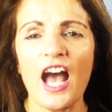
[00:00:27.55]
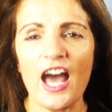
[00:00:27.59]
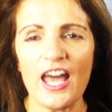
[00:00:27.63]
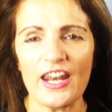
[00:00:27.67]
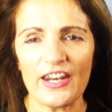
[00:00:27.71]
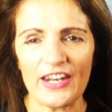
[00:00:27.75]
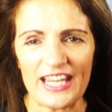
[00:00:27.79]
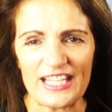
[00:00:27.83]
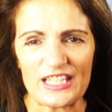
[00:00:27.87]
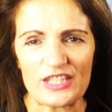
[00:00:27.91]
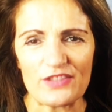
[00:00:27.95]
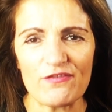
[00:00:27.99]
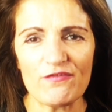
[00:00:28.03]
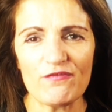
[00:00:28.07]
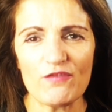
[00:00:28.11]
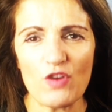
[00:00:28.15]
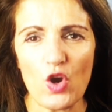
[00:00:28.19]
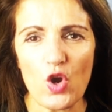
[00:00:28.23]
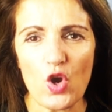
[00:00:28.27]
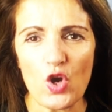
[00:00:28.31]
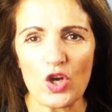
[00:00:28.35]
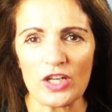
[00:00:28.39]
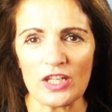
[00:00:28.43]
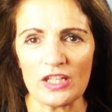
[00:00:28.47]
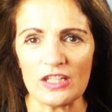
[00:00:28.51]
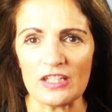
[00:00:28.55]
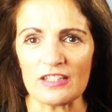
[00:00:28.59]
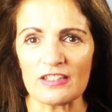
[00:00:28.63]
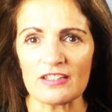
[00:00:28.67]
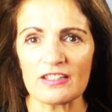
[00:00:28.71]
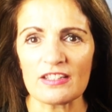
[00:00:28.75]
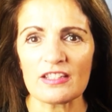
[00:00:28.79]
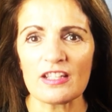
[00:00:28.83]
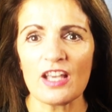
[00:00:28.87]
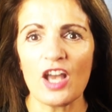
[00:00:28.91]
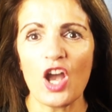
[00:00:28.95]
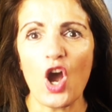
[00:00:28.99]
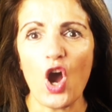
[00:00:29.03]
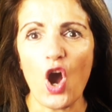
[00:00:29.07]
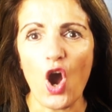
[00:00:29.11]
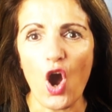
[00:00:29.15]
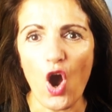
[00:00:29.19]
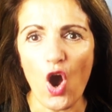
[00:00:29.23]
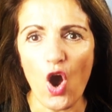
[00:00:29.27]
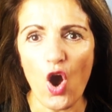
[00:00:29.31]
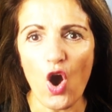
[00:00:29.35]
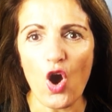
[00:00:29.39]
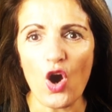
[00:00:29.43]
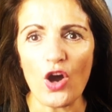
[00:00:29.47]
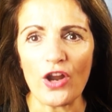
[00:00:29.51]
and let's focus
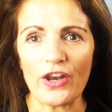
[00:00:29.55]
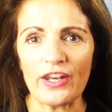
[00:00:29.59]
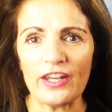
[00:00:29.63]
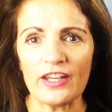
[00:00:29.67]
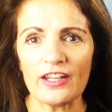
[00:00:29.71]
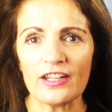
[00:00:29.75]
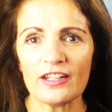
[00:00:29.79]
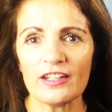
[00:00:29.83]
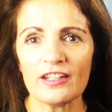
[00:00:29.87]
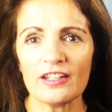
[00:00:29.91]
on